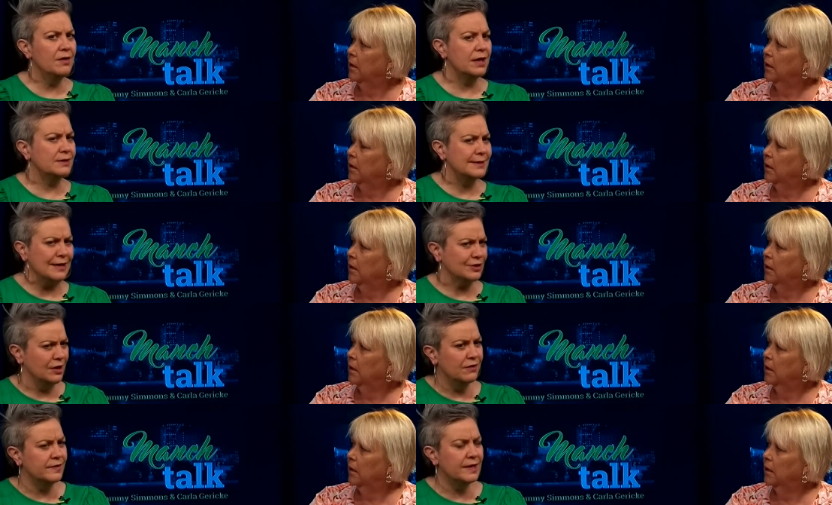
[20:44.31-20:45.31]
Speaker 1: It's actually over
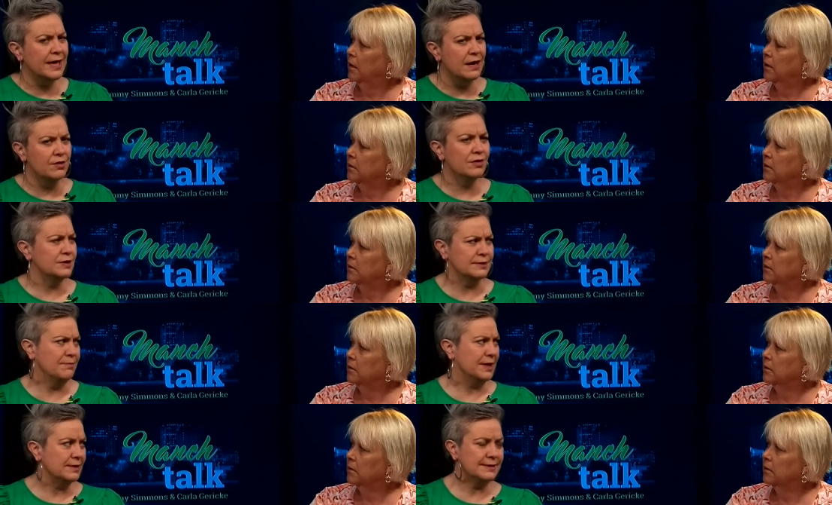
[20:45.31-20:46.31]
the counter. It's the
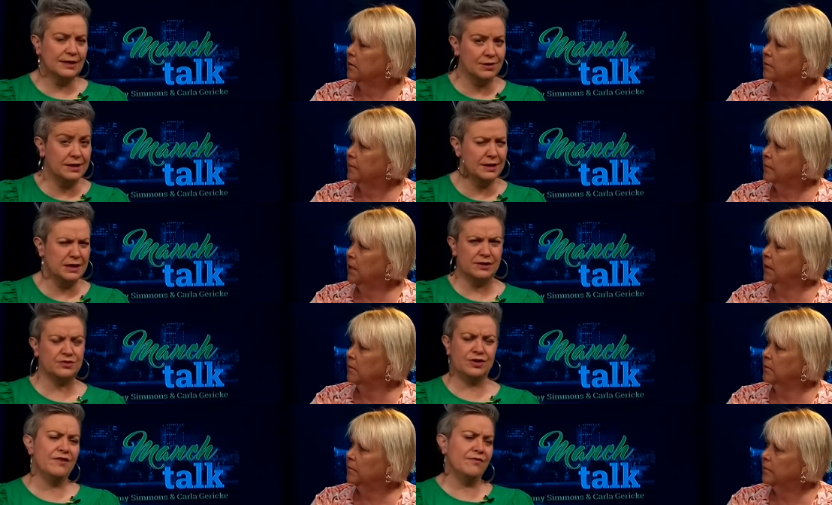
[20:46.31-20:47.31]
biggest secret in the history
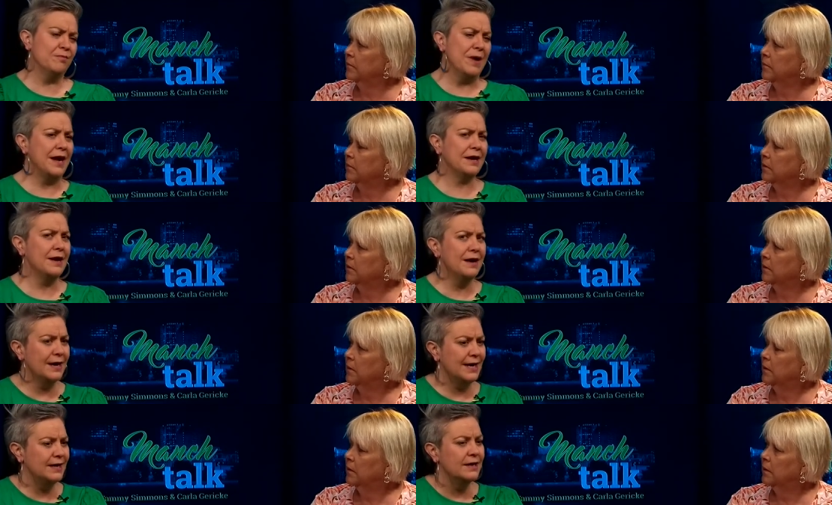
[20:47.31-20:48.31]
of
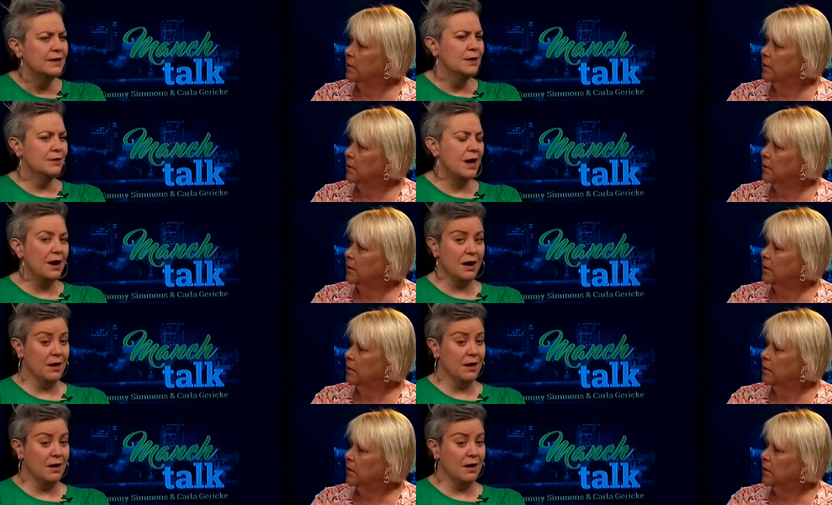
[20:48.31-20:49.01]
mankind uh,